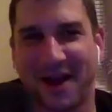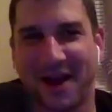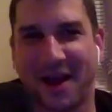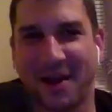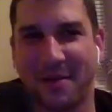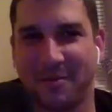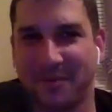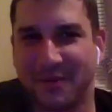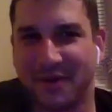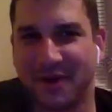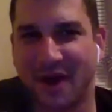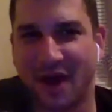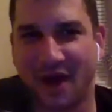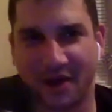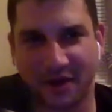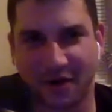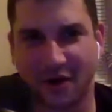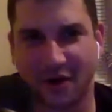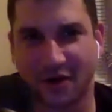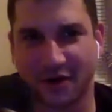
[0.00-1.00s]
I'm
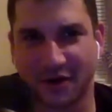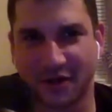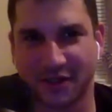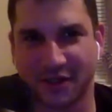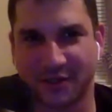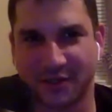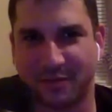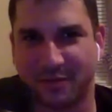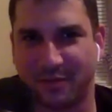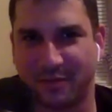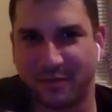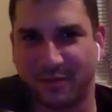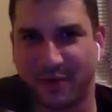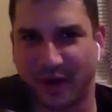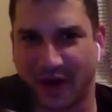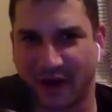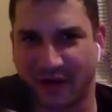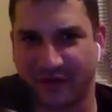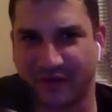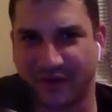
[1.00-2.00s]
not an artist,
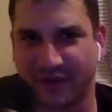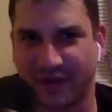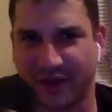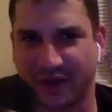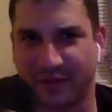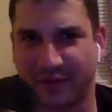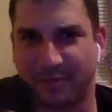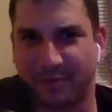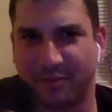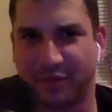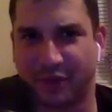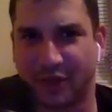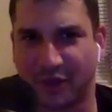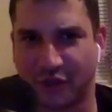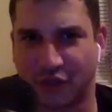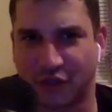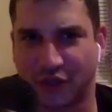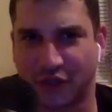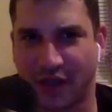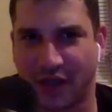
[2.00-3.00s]
but I feel like
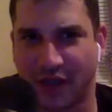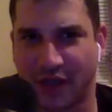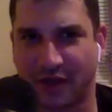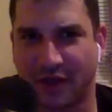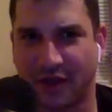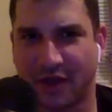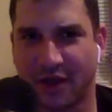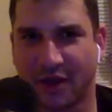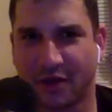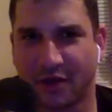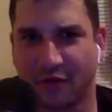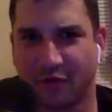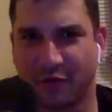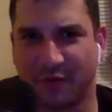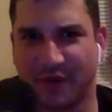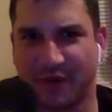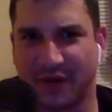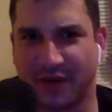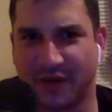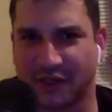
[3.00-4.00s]
Bloodshot
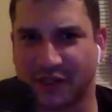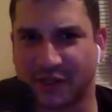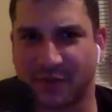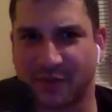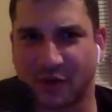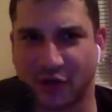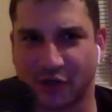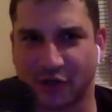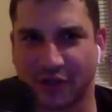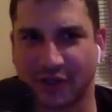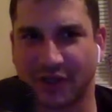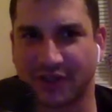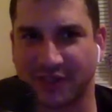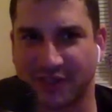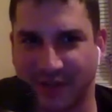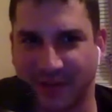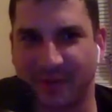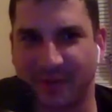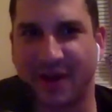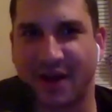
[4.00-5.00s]
would be an especially
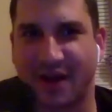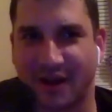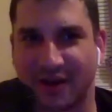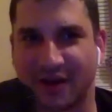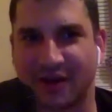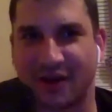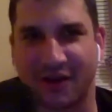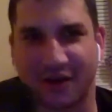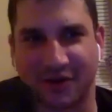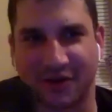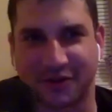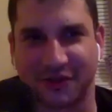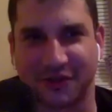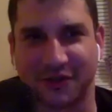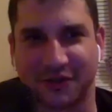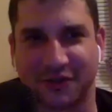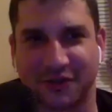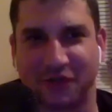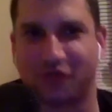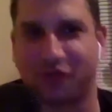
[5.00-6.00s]
intimidating
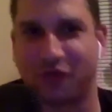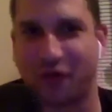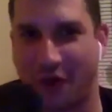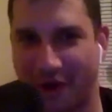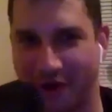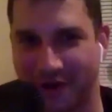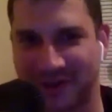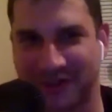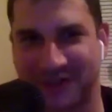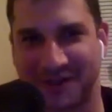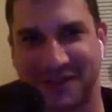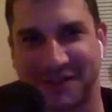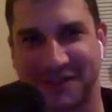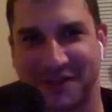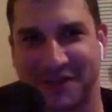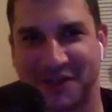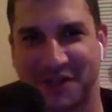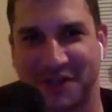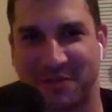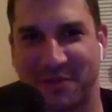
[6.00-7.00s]
character to draw since
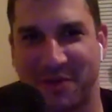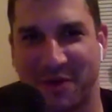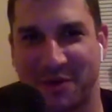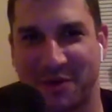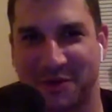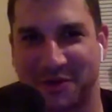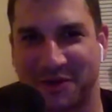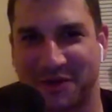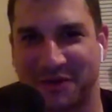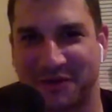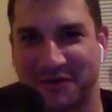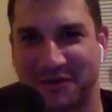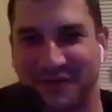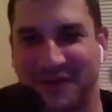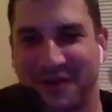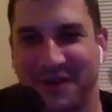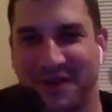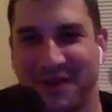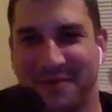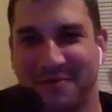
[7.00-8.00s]
he's composed of
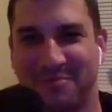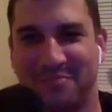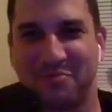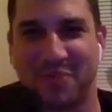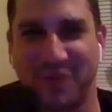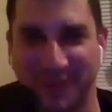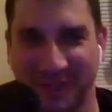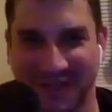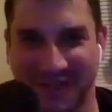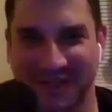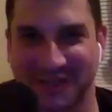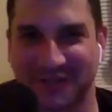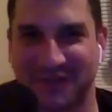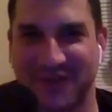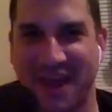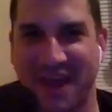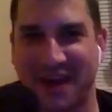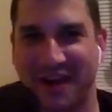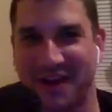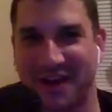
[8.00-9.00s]
billions of
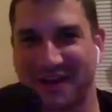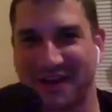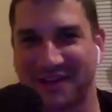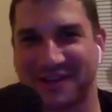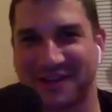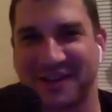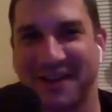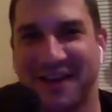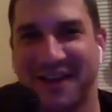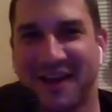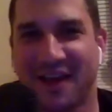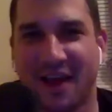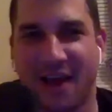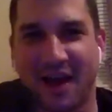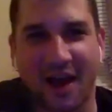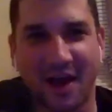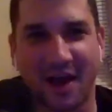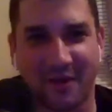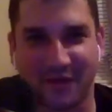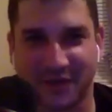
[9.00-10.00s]
nanites.
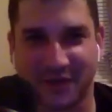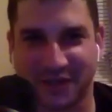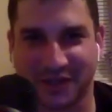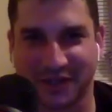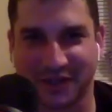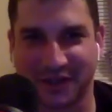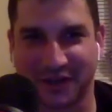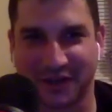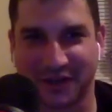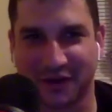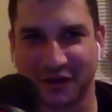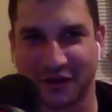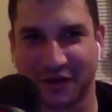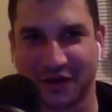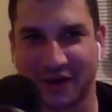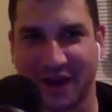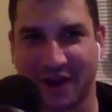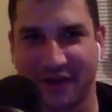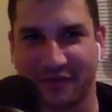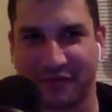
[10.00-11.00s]
Obviously, you're
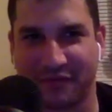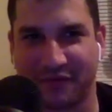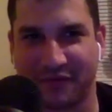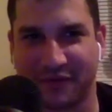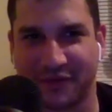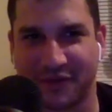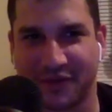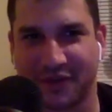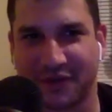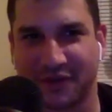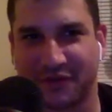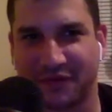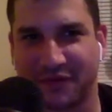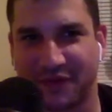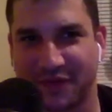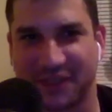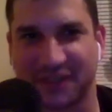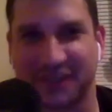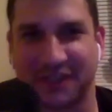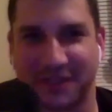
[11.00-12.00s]
going to have to
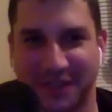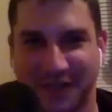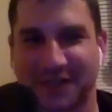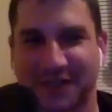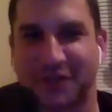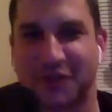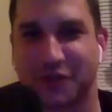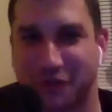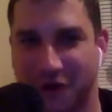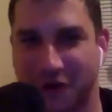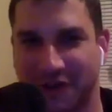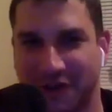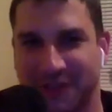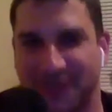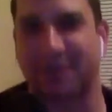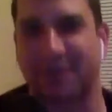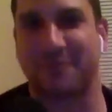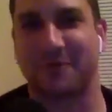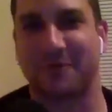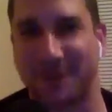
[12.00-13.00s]
physically deconstruct
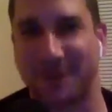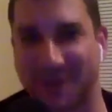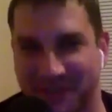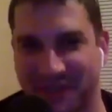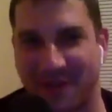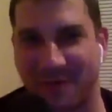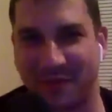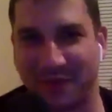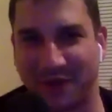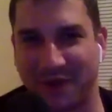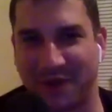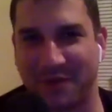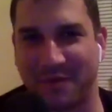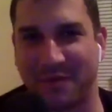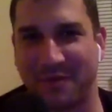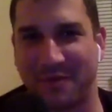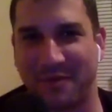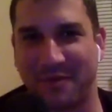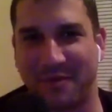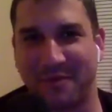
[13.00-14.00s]
and then reassemble
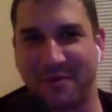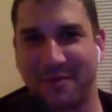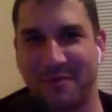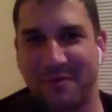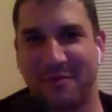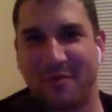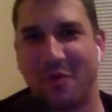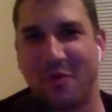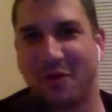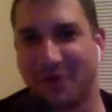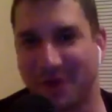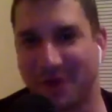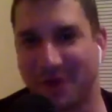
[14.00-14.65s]
him more than